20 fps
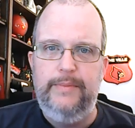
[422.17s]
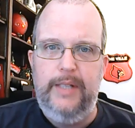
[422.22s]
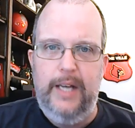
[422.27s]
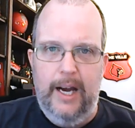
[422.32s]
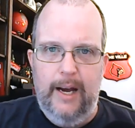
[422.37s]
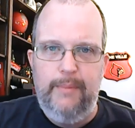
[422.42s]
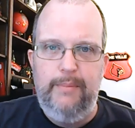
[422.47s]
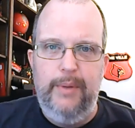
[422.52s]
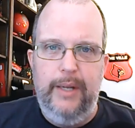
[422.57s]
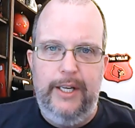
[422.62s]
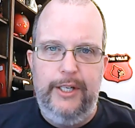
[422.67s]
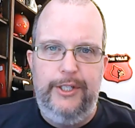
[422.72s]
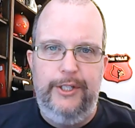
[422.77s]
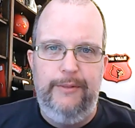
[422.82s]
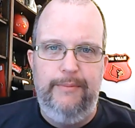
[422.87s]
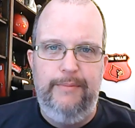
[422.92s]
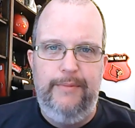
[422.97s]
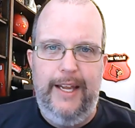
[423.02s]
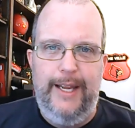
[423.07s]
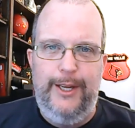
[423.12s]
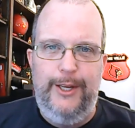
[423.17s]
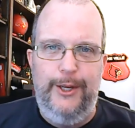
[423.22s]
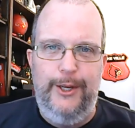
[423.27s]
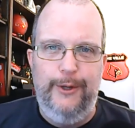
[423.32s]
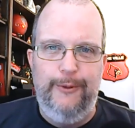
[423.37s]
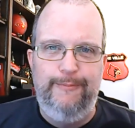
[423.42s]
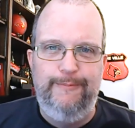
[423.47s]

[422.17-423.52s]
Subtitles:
God bless you. Thank you.